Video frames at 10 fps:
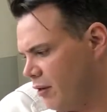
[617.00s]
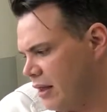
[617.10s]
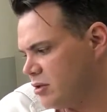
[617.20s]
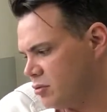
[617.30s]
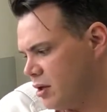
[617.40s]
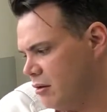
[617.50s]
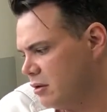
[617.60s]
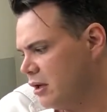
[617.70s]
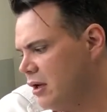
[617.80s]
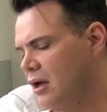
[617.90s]
3 lengths or so.
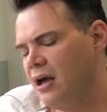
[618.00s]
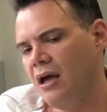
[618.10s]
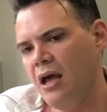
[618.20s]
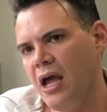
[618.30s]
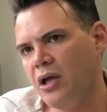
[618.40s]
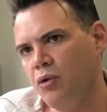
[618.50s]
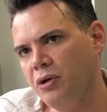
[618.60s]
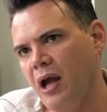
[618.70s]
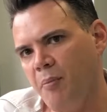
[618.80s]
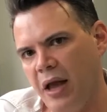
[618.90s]
He
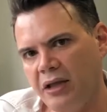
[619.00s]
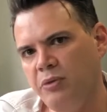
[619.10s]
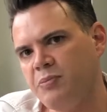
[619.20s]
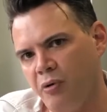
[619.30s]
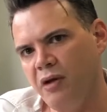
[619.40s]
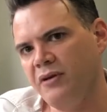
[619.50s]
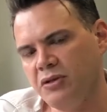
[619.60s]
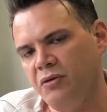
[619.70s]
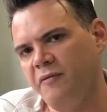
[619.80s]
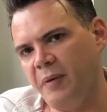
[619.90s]
could come back to his
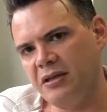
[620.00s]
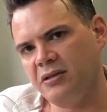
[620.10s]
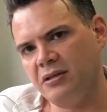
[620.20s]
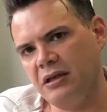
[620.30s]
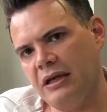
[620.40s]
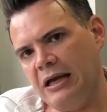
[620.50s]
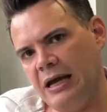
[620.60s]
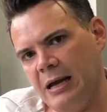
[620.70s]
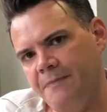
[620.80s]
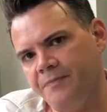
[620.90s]
previous sort of best
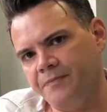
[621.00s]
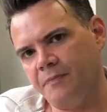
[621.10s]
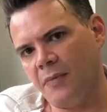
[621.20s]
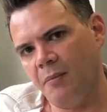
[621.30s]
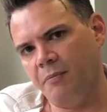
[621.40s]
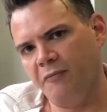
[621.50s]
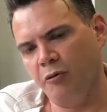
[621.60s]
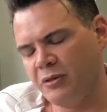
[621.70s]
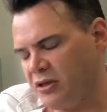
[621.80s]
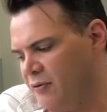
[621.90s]

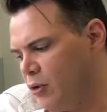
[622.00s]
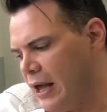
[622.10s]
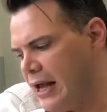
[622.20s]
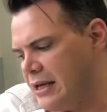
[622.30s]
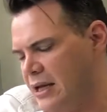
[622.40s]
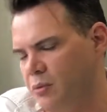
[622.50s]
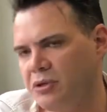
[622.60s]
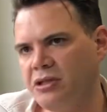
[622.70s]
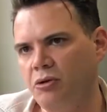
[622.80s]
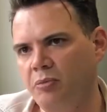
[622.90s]
performance level, and he
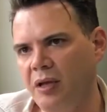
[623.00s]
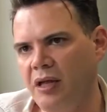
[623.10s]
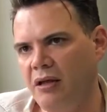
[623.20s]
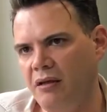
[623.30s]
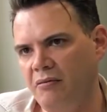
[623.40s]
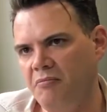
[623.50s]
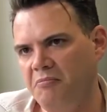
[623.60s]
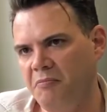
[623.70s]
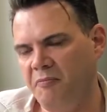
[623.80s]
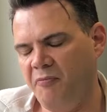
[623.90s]
would still be
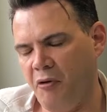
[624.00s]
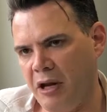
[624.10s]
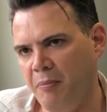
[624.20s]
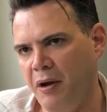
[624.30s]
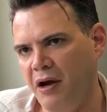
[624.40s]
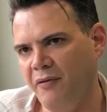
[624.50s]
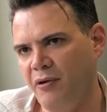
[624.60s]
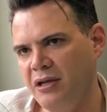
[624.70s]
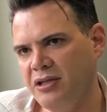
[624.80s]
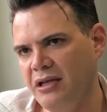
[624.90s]
very competitive in
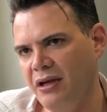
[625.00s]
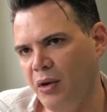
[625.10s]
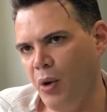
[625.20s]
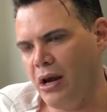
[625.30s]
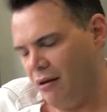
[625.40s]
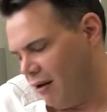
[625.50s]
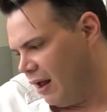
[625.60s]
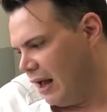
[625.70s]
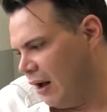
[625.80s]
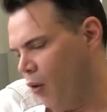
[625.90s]
the race and nearly win,
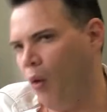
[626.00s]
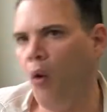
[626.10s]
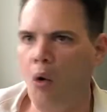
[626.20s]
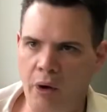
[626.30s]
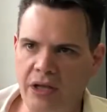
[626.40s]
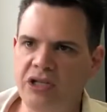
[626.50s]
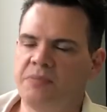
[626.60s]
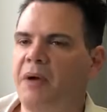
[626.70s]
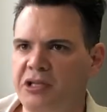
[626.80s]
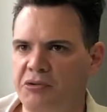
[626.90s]
or he
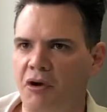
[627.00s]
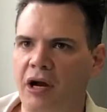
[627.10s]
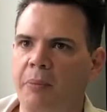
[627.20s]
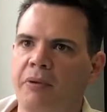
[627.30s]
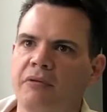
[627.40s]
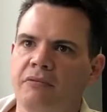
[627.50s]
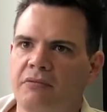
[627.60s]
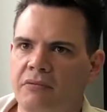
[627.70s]
just busts right up and